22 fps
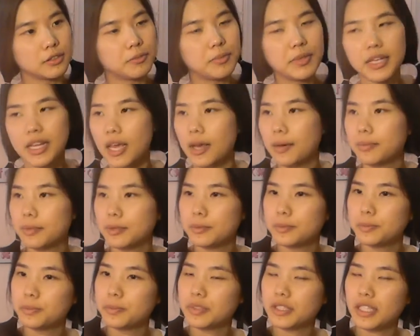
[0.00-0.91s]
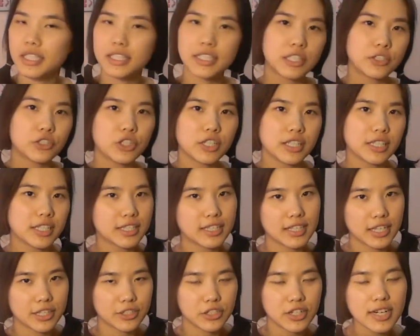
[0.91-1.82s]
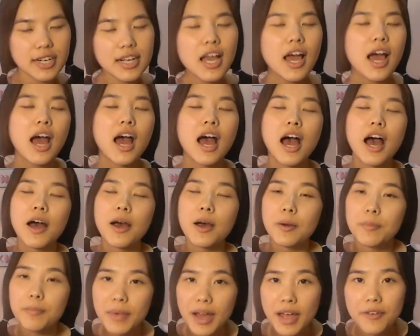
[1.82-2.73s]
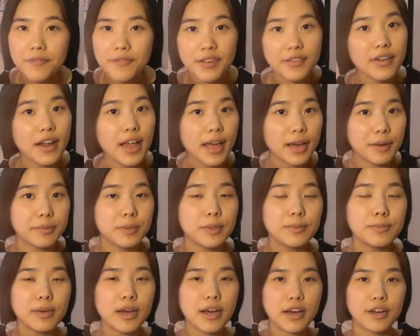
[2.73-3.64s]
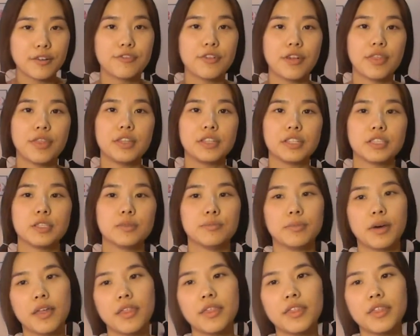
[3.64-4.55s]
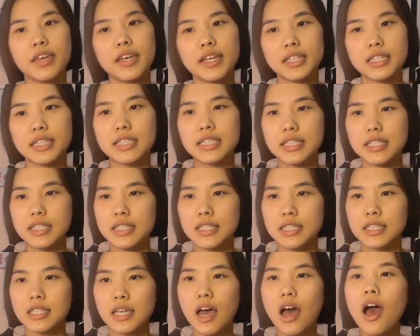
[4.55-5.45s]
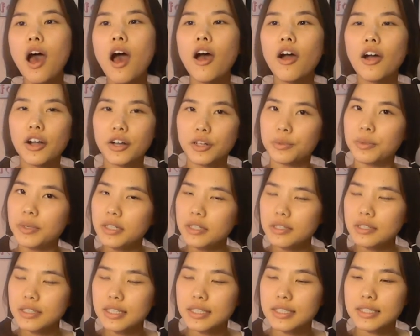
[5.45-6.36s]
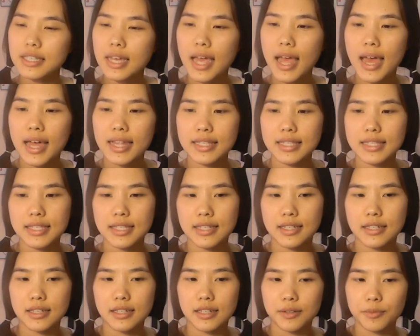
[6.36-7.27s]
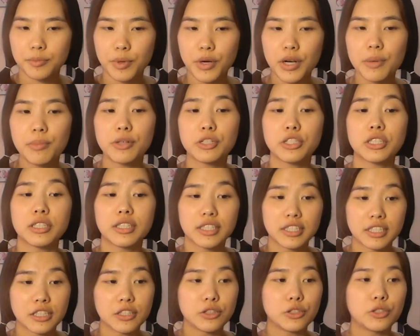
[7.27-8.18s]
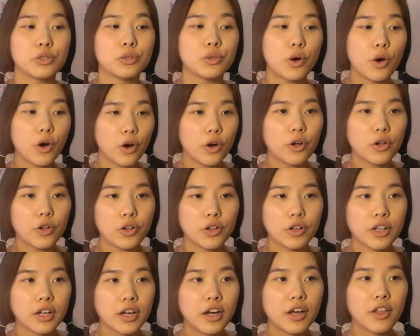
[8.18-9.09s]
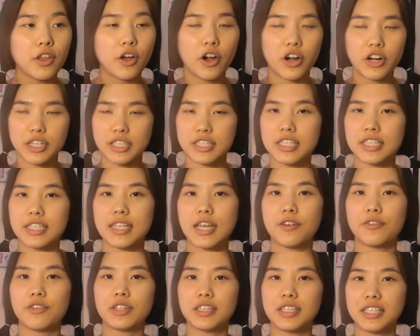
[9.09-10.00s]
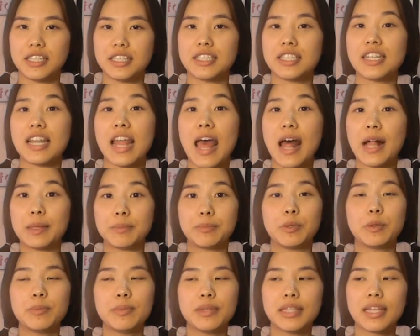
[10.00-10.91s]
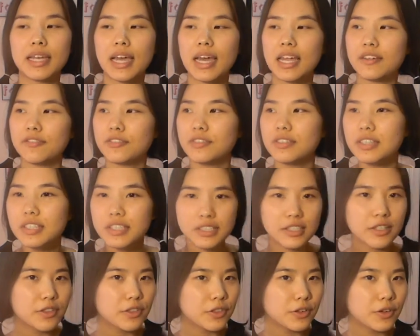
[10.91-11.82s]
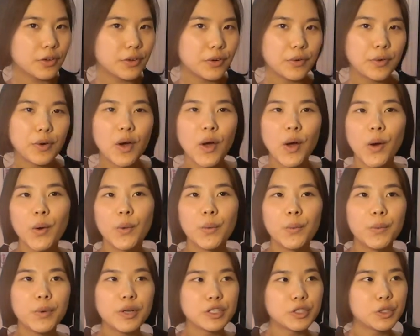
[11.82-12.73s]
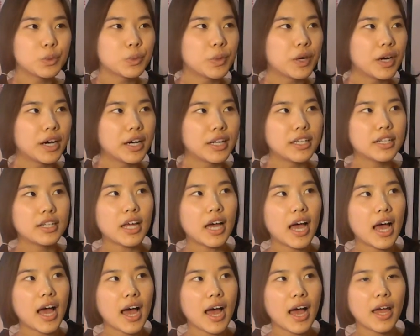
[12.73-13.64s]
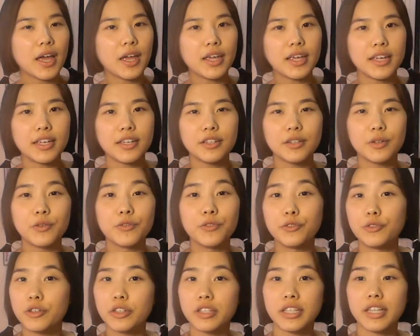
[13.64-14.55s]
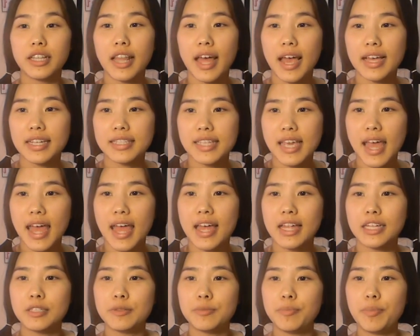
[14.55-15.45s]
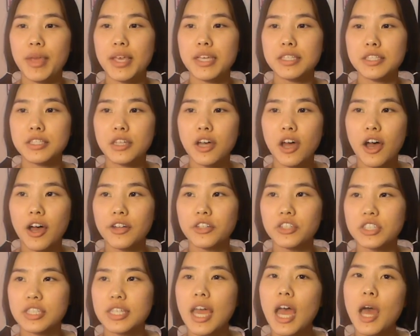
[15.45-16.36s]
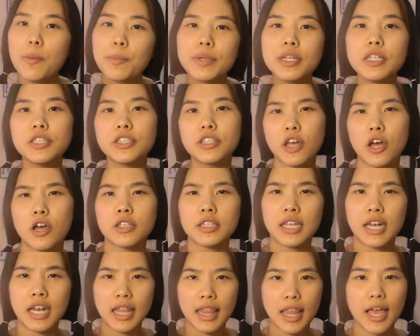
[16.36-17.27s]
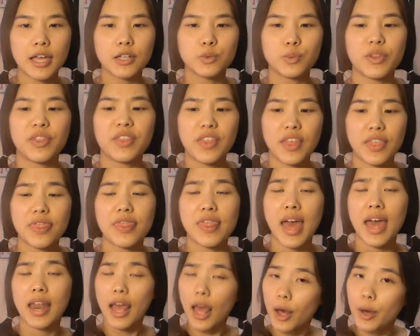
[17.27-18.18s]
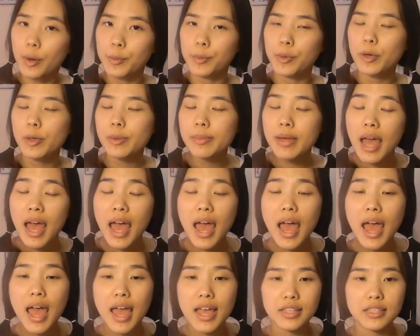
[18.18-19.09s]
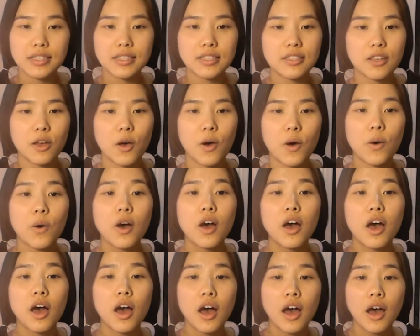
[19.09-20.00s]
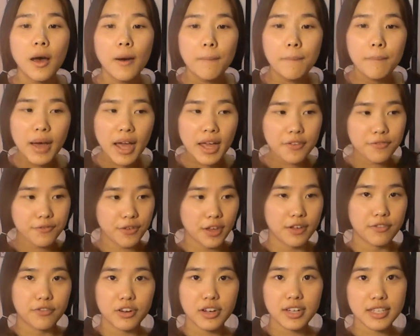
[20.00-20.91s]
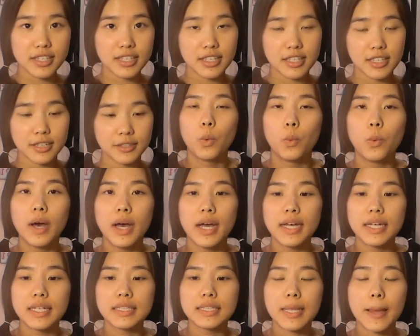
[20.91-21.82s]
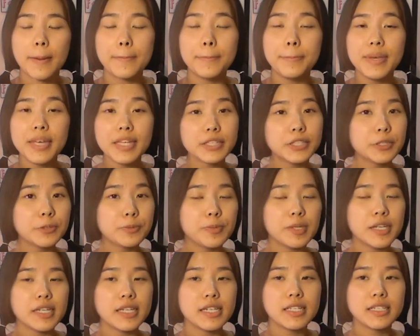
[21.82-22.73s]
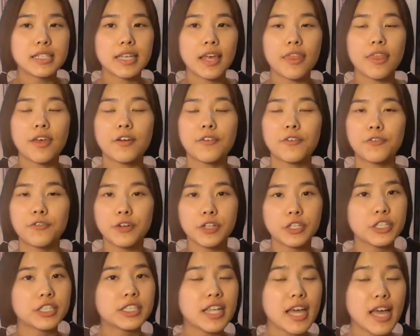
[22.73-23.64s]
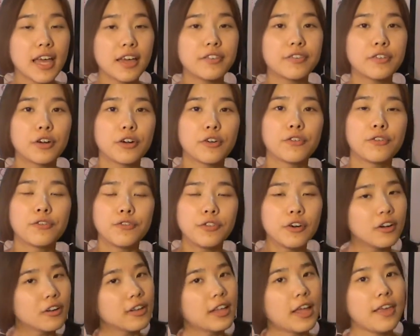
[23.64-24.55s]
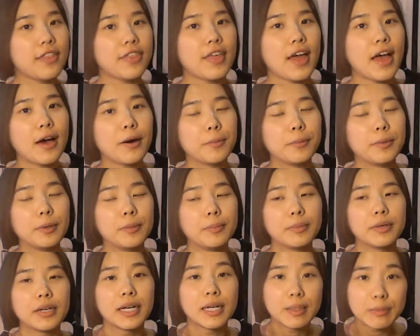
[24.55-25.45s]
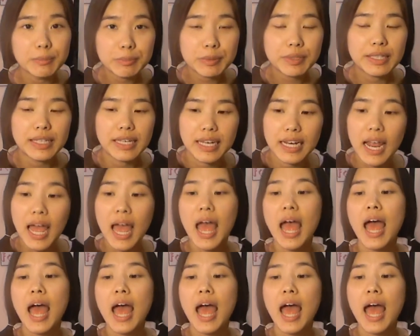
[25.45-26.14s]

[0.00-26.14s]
mini albums, etc., etc., my favorite album of this month, it's a hard one because I had to pretty much listen to all the artists that released an album and then kind of listen through which one I really liked and based on just how many songs that I liked within that album. And so my favorite was B2B's their first ever full-length album, Complete.